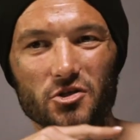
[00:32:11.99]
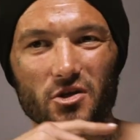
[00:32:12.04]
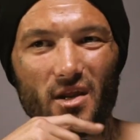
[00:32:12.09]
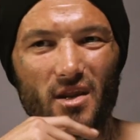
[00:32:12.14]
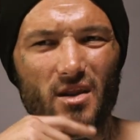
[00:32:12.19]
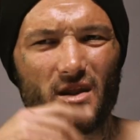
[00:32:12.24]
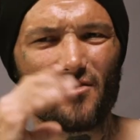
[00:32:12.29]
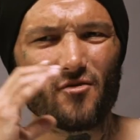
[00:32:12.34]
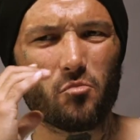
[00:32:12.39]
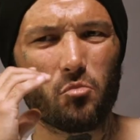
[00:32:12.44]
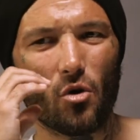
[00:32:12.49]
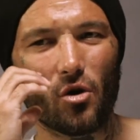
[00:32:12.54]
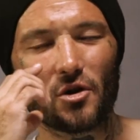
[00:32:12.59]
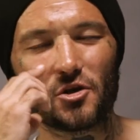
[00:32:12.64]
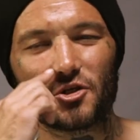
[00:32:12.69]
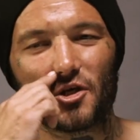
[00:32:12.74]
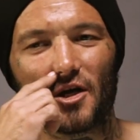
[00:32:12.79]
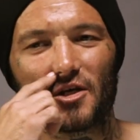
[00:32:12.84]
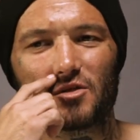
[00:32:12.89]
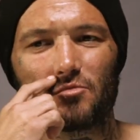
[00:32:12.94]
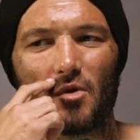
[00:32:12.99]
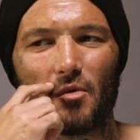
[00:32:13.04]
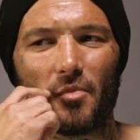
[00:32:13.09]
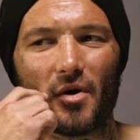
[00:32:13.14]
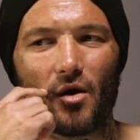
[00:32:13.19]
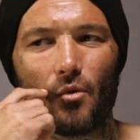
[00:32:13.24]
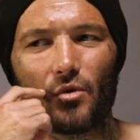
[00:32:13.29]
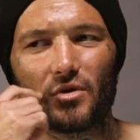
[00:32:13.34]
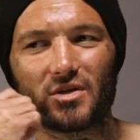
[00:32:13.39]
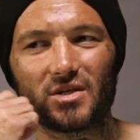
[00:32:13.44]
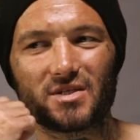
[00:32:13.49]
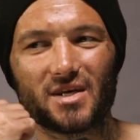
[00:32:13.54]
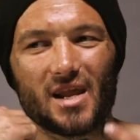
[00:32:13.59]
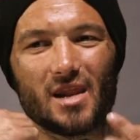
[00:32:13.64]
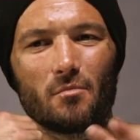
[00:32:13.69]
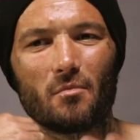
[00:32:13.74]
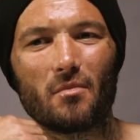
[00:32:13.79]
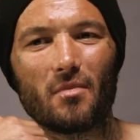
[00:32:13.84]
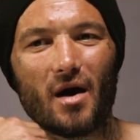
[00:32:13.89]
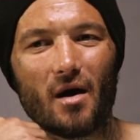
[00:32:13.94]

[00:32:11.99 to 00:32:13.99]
He never apologized to me, but I wanted to tell him